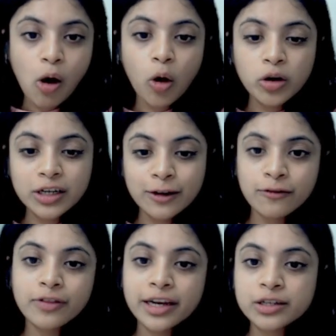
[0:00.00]
or
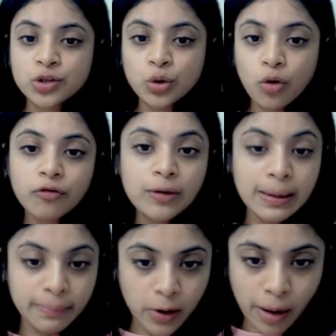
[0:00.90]
if there is no full
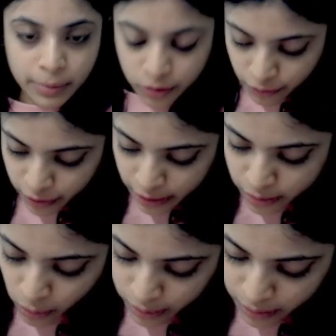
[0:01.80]
employment of
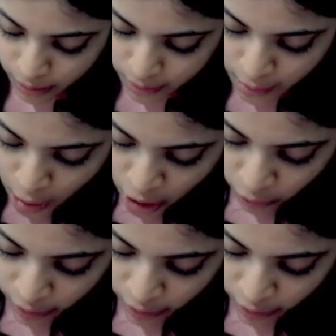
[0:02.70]
resources, we